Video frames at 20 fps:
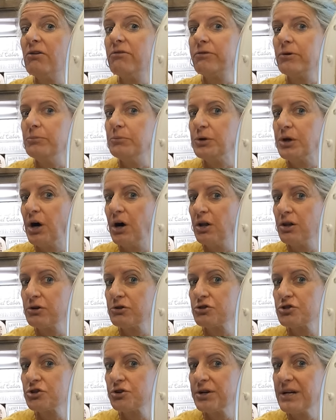from
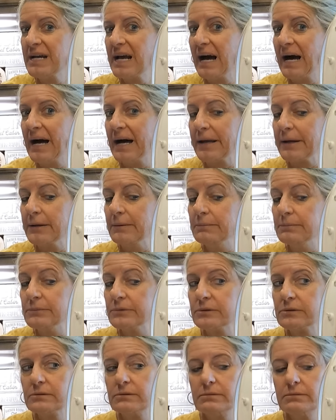Dollar Tree
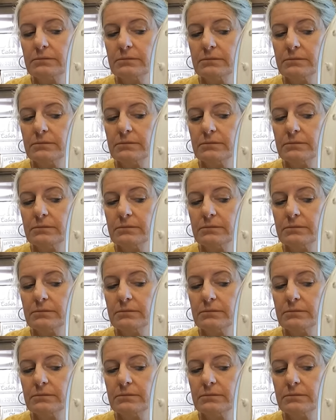items.